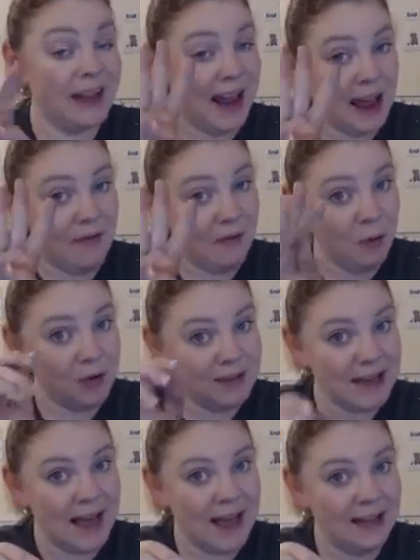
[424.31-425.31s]
They have 4
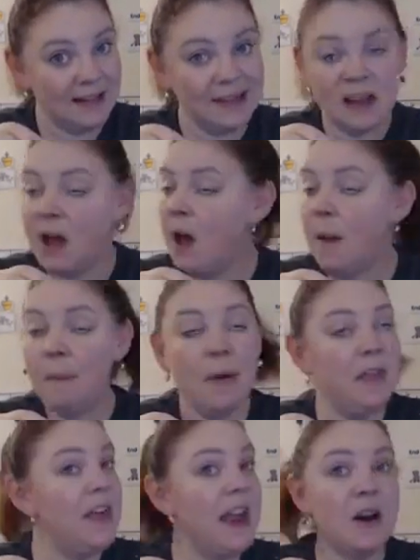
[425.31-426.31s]
sides,
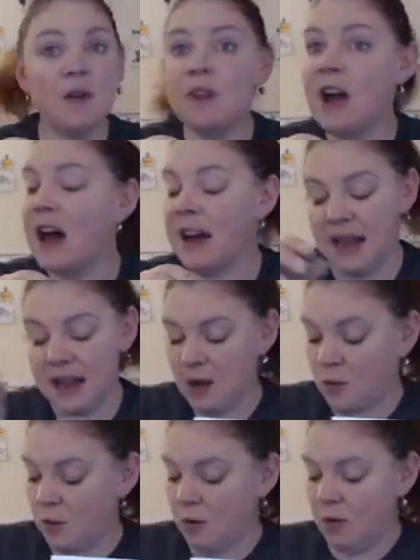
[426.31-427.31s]
but they are not
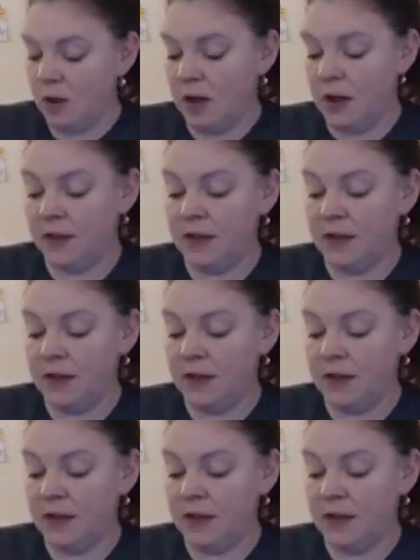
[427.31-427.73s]
equal.